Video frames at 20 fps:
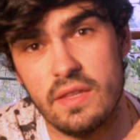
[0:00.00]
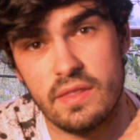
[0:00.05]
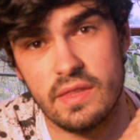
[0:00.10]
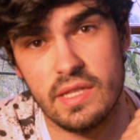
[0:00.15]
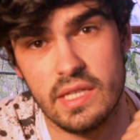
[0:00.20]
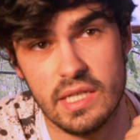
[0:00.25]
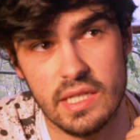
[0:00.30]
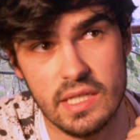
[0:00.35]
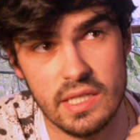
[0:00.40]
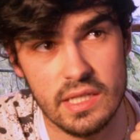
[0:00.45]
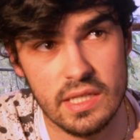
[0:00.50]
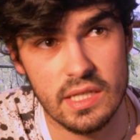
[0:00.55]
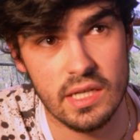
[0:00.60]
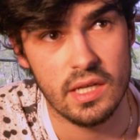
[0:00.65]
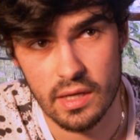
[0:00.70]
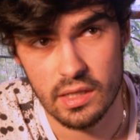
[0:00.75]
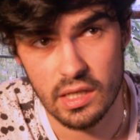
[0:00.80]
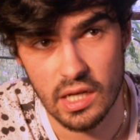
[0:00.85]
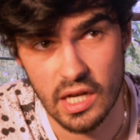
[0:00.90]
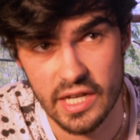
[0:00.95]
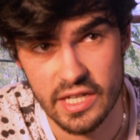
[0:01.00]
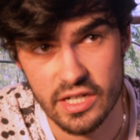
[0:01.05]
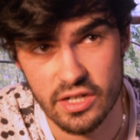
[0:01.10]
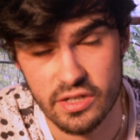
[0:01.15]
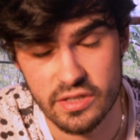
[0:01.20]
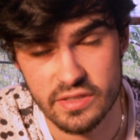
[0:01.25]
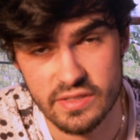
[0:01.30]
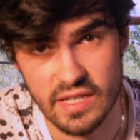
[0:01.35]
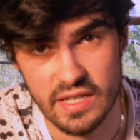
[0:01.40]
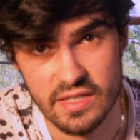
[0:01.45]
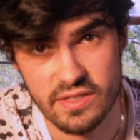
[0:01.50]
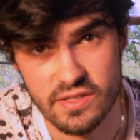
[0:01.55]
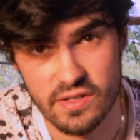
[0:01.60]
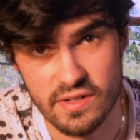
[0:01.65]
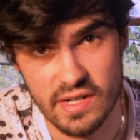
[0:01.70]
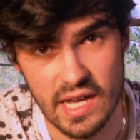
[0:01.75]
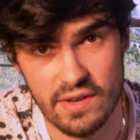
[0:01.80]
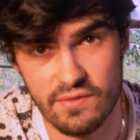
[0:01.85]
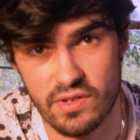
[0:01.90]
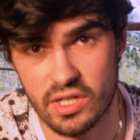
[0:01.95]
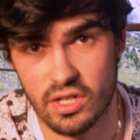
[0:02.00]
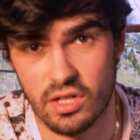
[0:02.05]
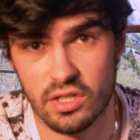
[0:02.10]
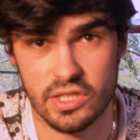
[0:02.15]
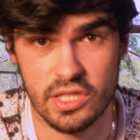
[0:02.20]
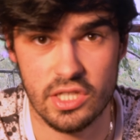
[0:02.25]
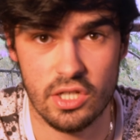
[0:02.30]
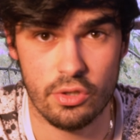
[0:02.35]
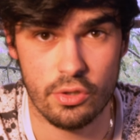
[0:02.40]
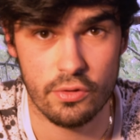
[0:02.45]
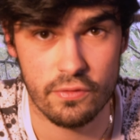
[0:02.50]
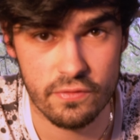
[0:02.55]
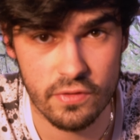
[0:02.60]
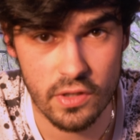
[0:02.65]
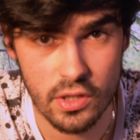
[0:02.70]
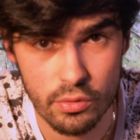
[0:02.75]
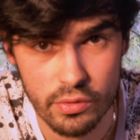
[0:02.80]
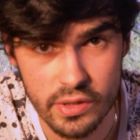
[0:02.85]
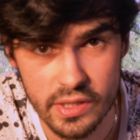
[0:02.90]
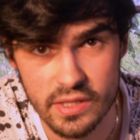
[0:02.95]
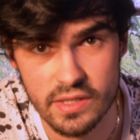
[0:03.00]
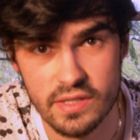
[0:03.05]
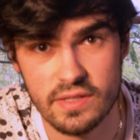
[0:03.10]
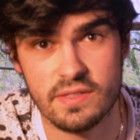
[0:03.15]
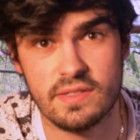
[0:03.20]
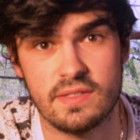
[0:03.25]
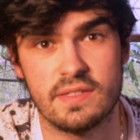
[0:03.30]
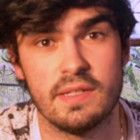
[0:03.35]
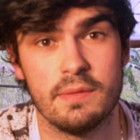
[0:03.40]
the LiDAR sensor having all the autofocus,